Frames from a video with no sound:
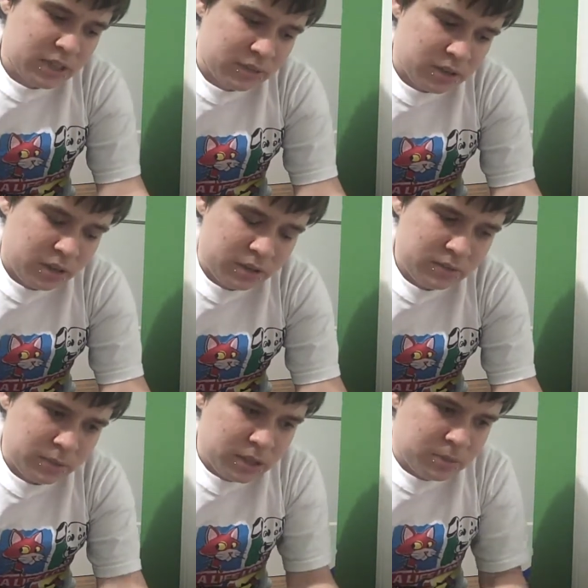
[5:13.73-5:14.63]
have a talk
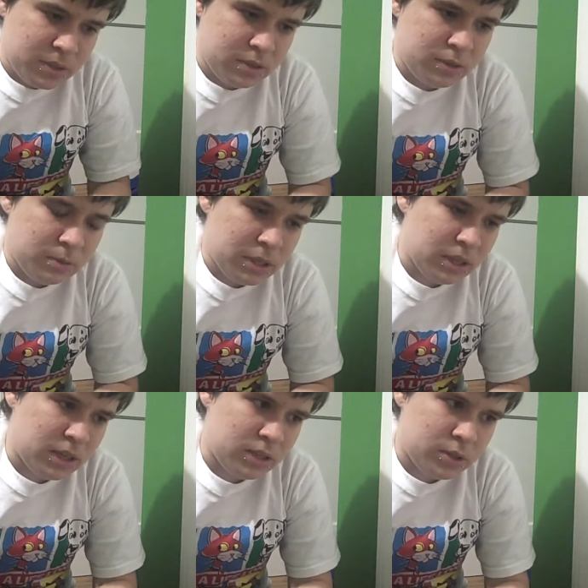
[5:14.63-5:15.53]
with him soon and be
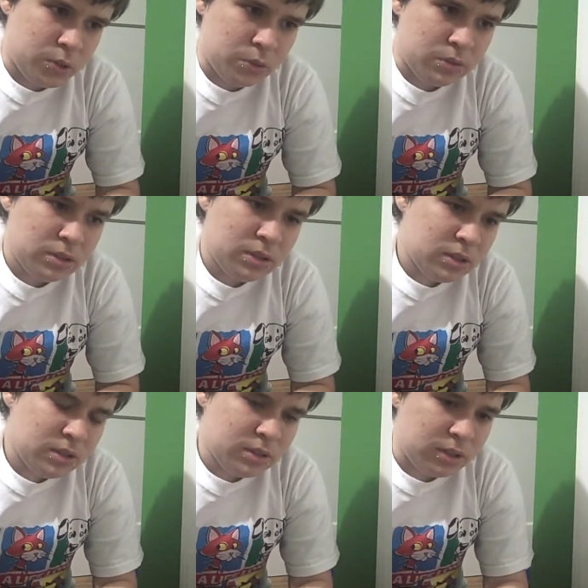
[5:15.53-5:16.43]
like, dude,
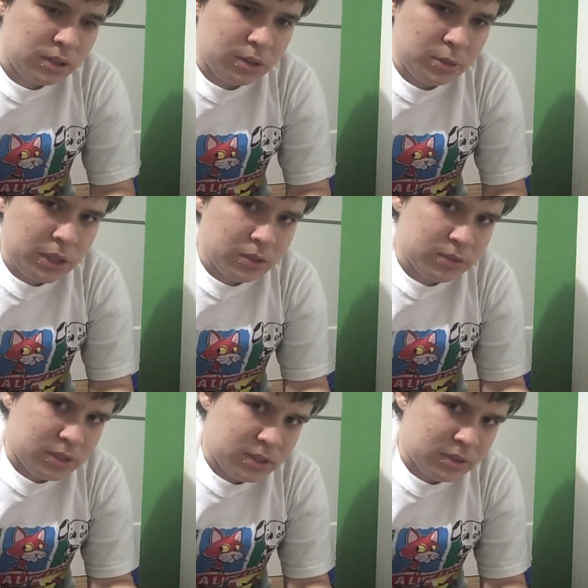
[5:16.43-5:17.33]
you know,
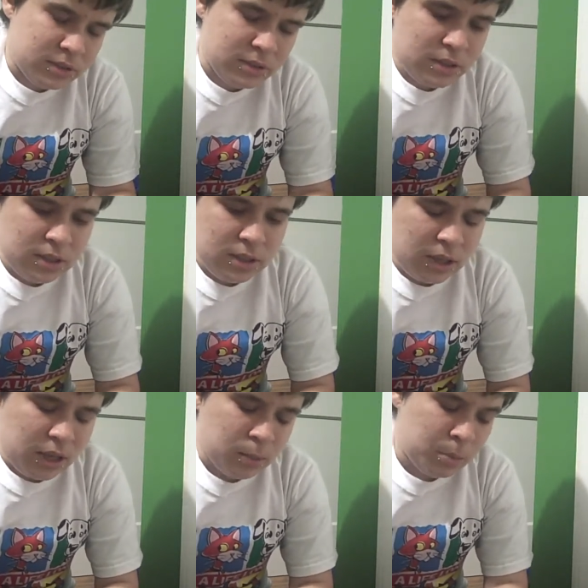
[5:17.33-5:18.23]
here's the deal,
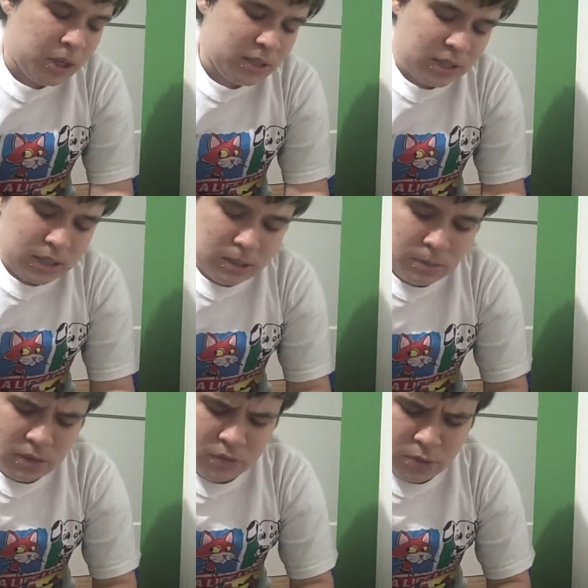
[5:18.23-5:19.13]
and kind of break it down to him.
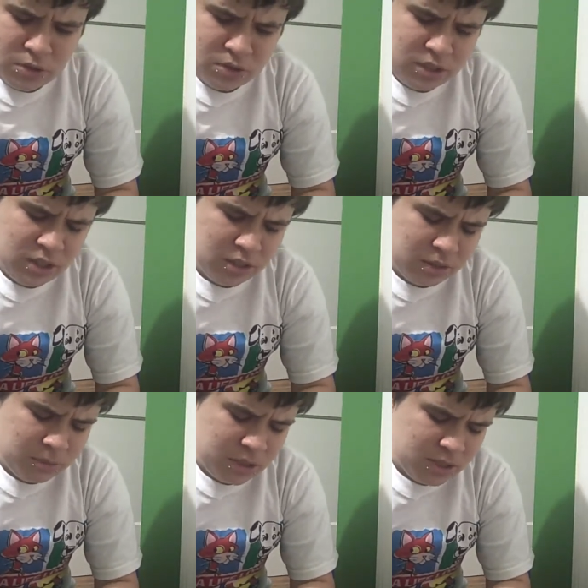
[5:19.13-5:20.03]
Unfortunately,
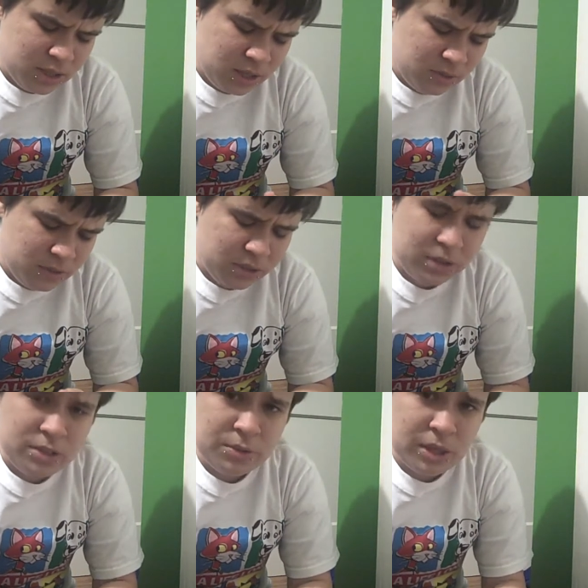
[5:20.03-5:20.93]
he's kind of turned
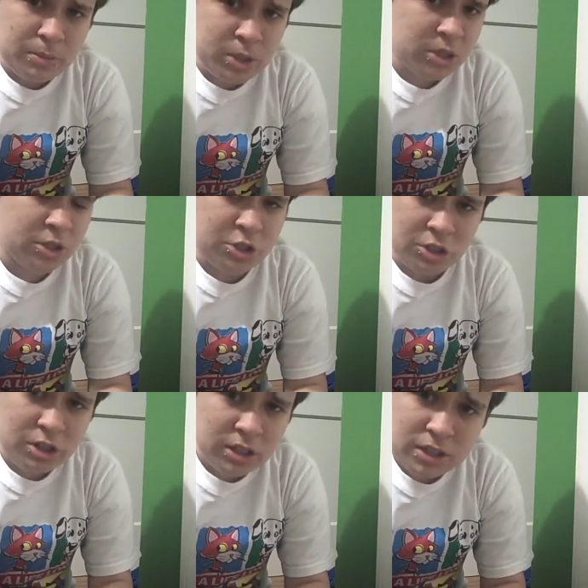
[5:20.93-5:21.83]
into an immature
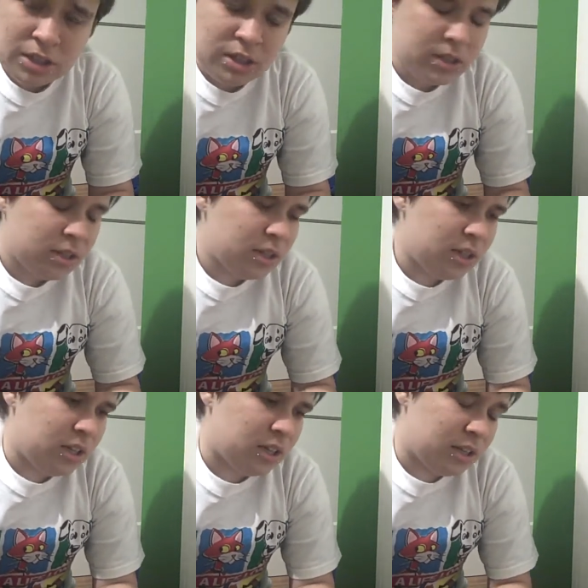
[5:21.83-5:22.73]
jerk,
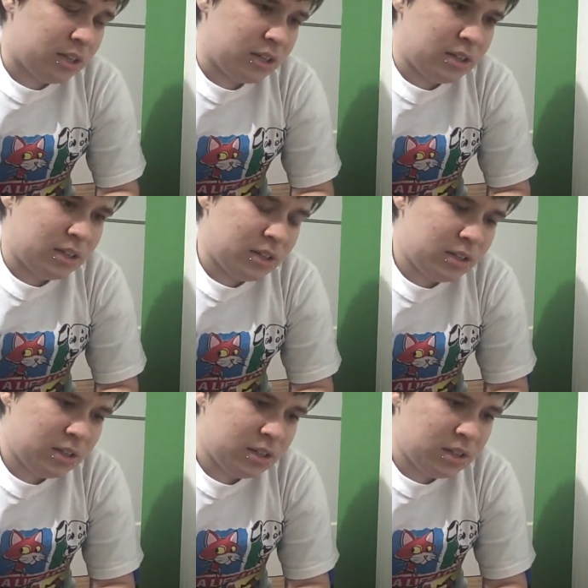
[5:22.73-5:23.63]
and,
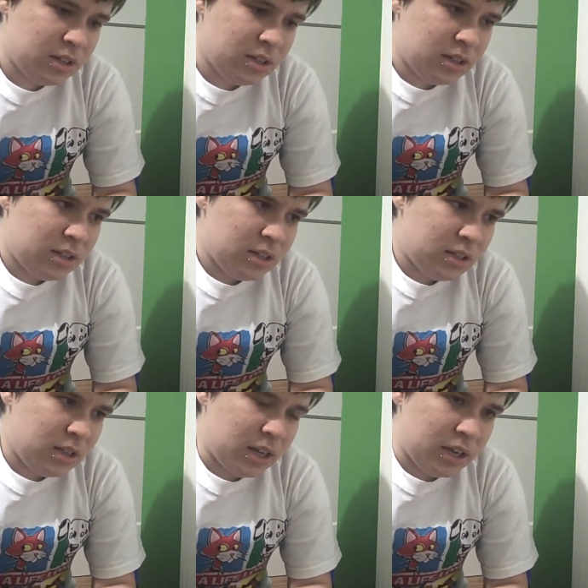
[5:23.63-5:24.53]

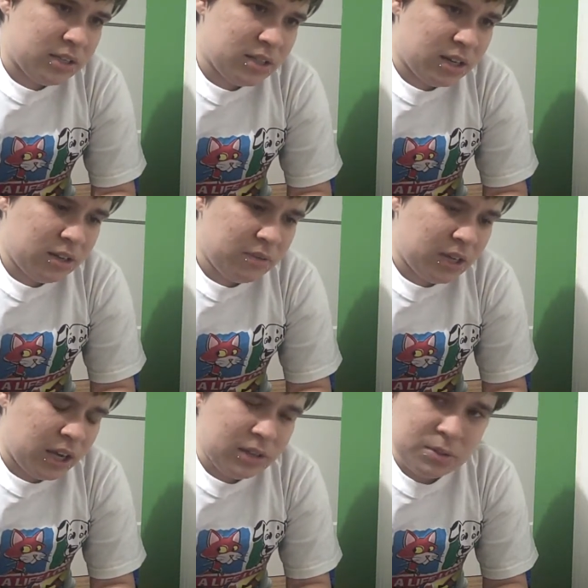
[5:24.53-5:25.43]
yeah, he's kind of an
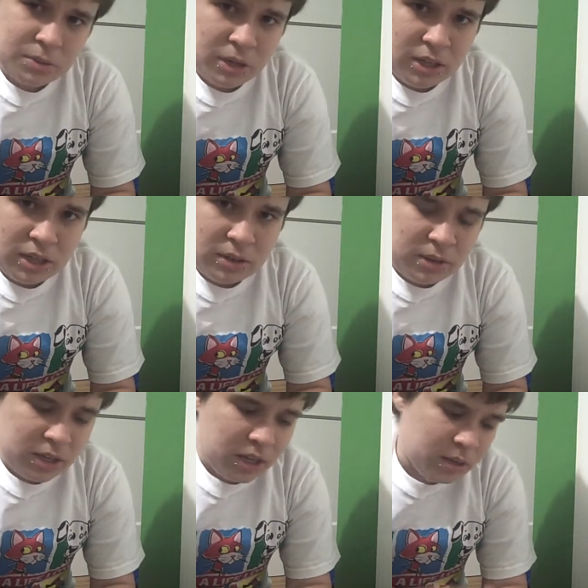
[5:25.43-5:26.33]
asshole right now,
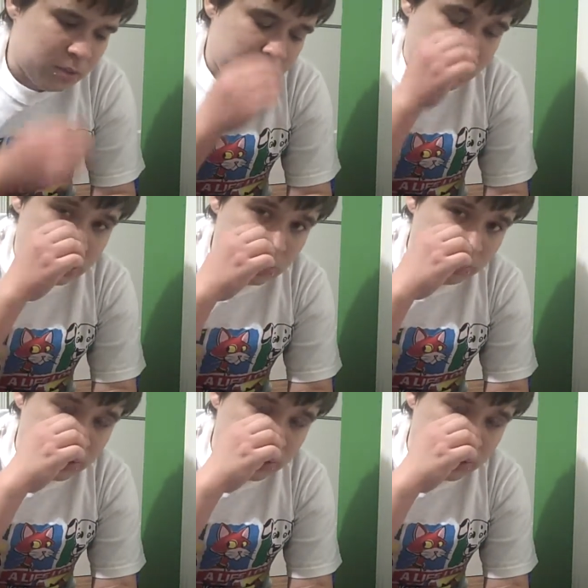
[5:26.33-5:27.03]
and I kind of want to punch him in the